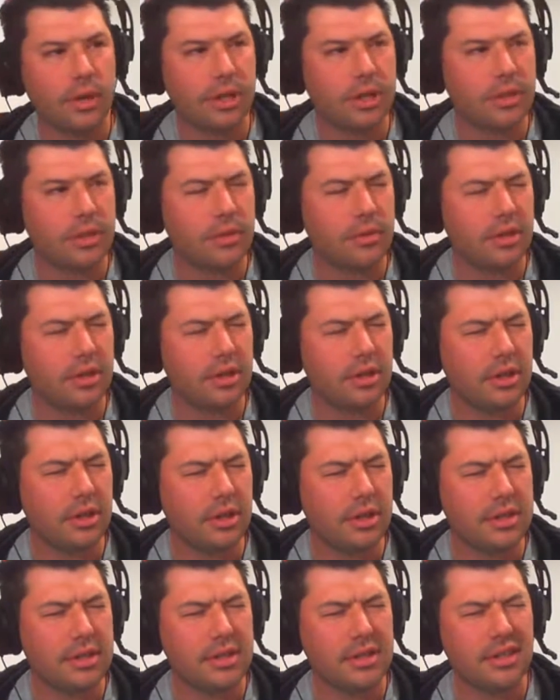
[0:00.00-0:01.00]
which
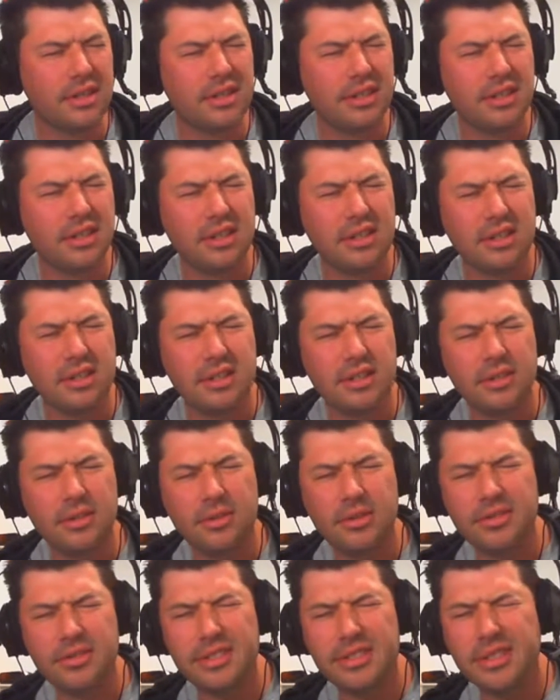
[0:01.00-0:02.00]
was
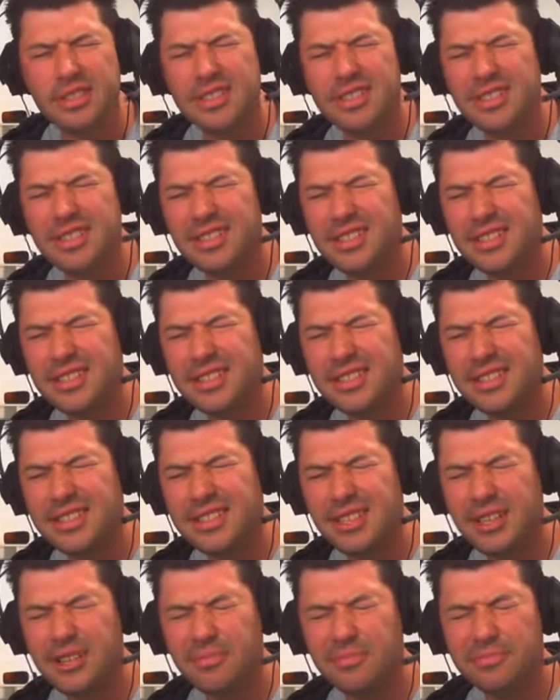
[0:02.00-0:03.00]
what was it? It's
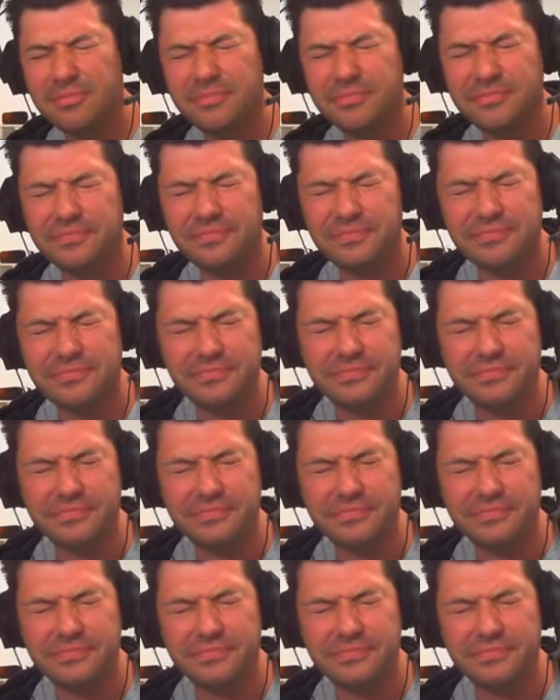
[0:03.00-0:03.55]
some